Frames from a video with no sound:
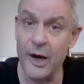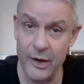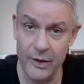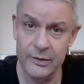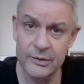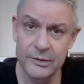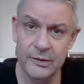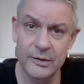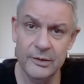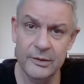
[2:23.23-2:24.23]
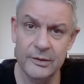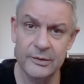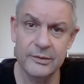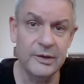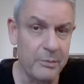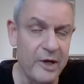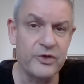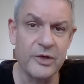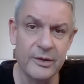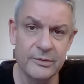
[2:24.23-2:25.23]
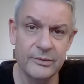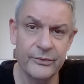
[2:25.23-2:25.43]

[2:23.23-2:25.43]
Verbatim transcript: are dementia.